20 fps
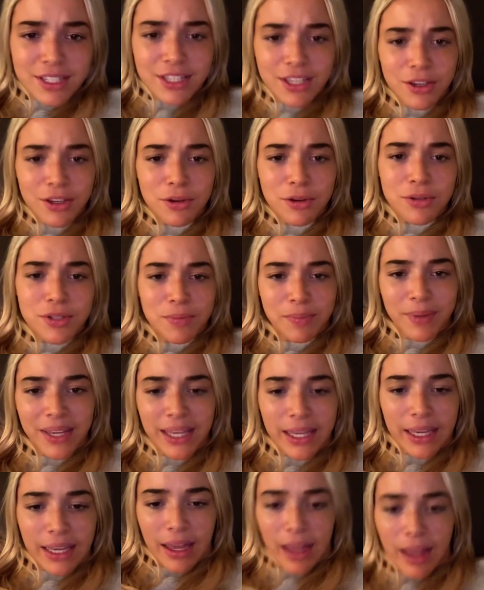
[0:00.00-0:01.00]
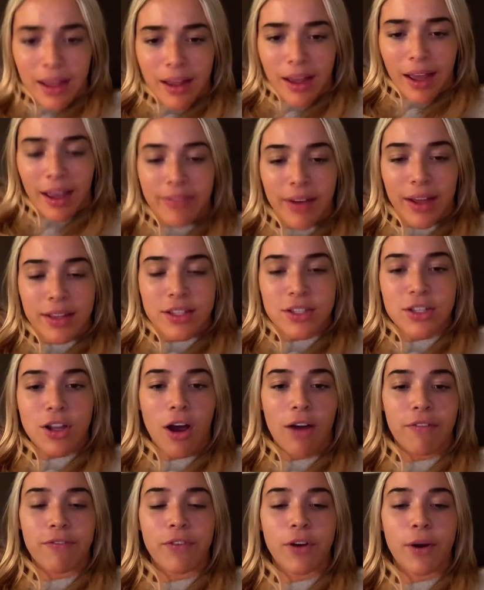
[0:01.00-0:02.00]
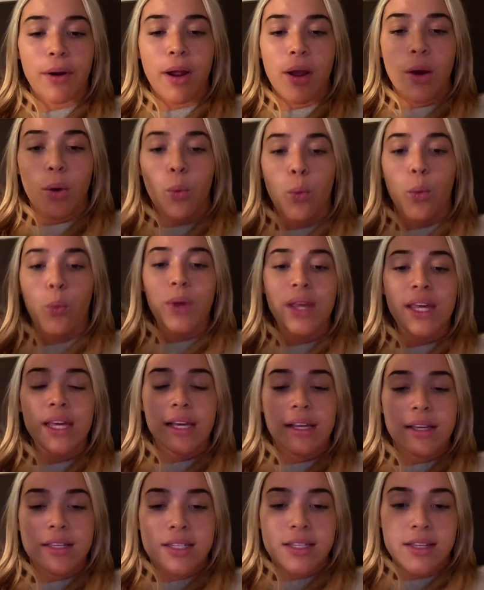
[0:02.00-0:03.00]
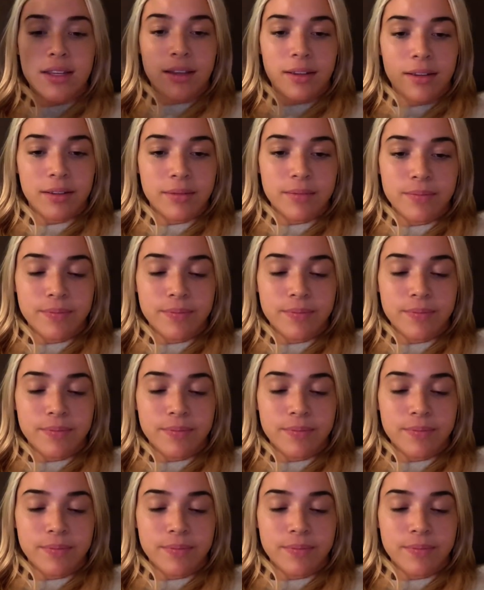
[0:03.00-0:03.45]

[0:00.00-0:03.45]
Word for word: Excuse me. I've had this cough for weeks.